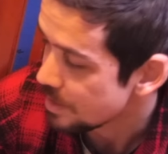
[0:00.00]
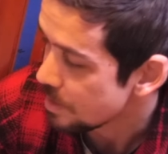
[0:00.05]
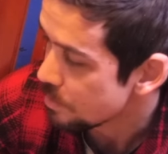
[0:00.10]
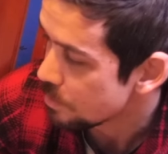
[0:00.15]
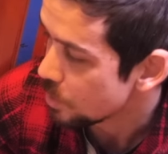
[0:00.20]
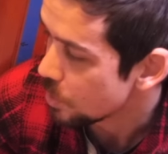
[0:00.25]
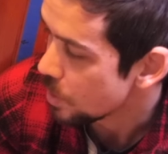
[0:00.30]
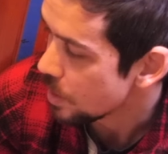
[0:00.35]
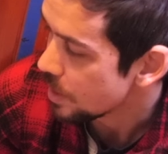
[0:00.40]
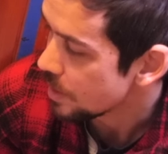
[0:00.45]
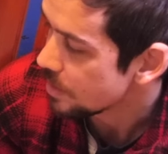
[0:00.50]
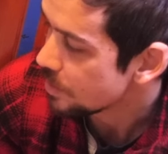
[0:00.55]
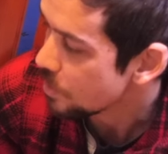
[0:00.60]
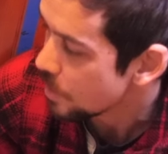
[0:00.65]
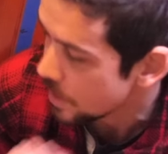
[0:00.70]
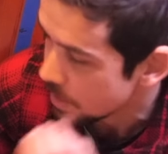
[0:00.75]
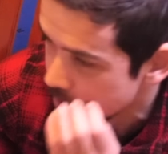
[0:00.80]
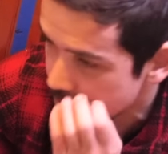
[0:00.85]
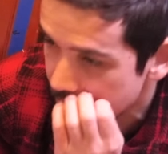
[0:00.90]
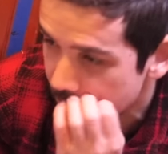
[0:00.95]
I'm quite
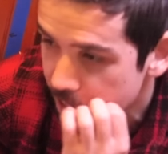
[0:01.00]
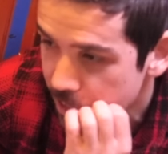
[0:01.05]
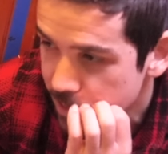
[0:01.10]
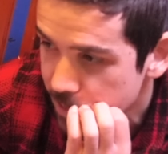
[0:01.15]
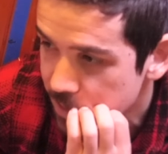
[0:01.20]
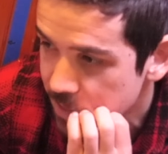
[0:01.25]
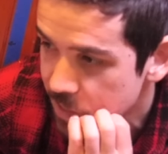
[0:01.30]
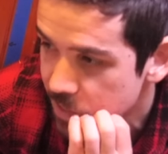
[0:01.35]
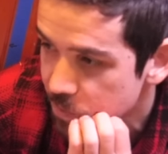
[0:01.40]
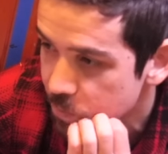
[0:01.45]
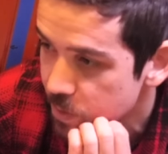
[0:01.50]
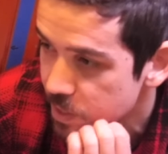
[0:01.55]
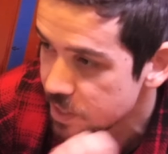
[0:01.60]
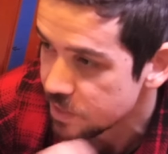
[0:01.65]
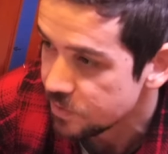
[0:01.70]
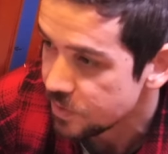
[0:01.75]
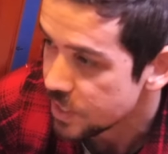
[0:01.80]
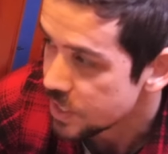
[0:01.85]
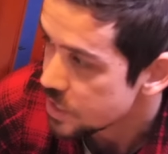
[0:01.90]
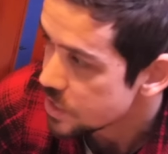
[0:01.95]
quite excited to see it when
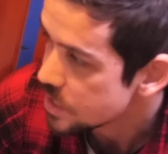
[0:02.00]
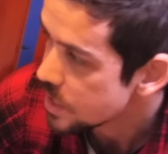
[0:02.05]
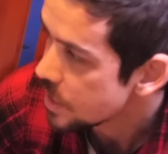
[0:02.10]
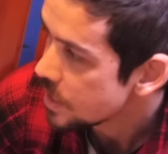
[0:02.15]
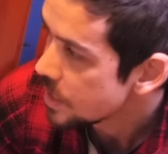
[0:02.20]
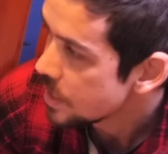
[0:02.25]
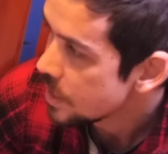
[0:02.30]
it's finished.